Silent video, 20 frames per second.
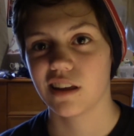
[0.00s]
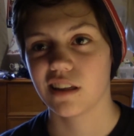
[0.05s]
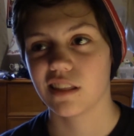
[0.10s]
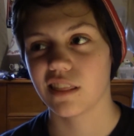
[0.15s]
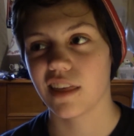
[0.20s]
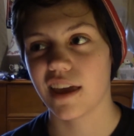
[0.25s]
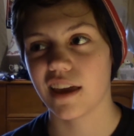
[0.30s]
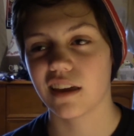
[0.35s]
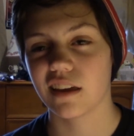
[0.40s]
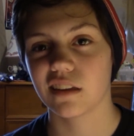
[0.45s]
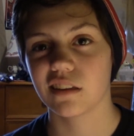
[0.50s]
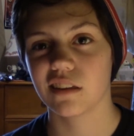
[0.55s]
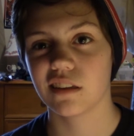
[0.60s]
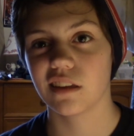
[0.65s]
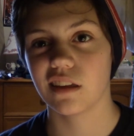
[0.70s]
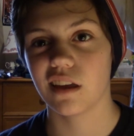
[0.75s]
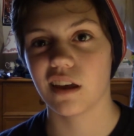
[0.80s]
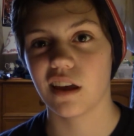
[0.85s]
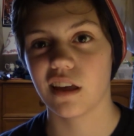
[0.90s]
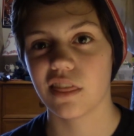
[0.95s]
Like
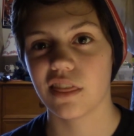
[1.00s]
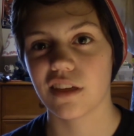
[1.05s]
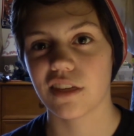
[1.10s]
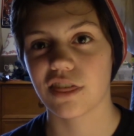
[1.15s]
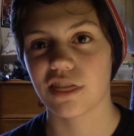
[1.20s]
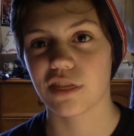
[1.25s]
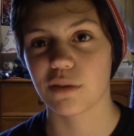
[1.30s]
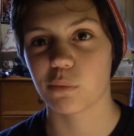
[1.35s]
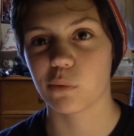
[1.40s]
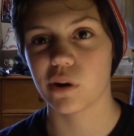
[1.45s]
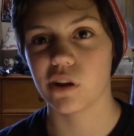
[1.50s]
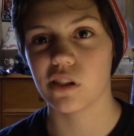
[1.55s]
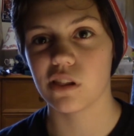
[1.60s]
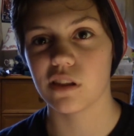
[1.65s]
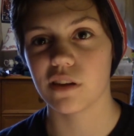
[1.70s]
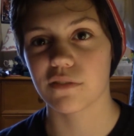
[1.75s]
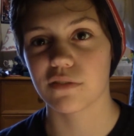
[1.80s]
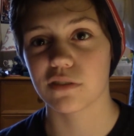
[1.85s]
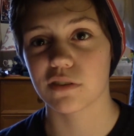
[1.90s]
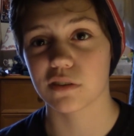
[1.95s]
the thrill
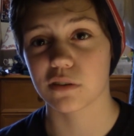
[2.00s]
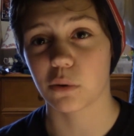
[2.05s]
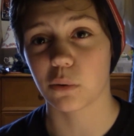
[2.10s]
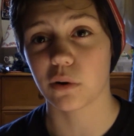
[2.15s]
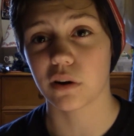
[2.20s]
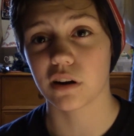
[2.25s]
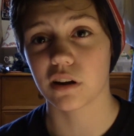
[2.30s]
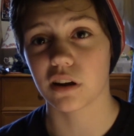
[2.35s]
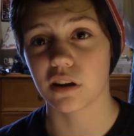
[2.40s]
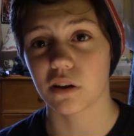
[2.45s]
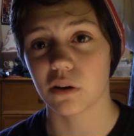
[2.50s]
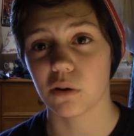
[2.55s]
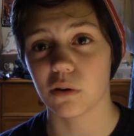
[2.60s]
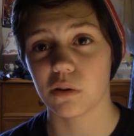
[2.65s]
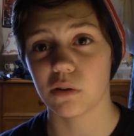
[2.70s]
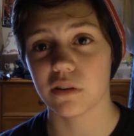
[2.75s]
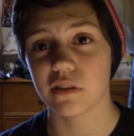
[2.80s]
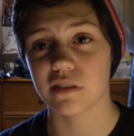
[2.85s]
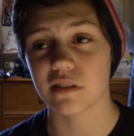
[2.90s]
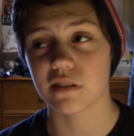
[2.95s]
of scoring a
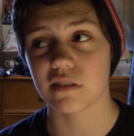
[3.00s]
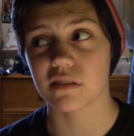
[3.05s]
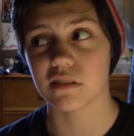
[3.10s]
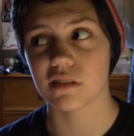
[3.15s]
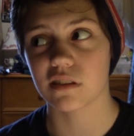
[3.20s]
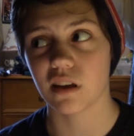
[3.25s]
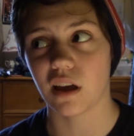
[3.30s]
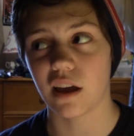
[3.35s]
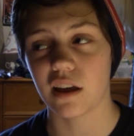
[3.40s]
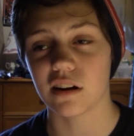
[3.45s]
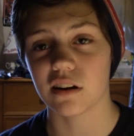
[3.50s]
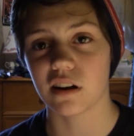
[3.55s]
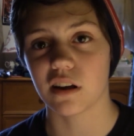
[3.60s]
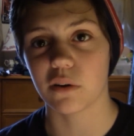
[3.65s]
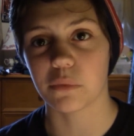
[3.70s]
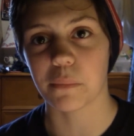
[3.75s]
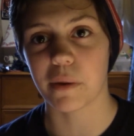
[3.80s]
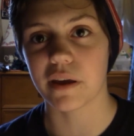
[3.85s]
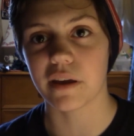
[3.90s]
goal is just, I don't know,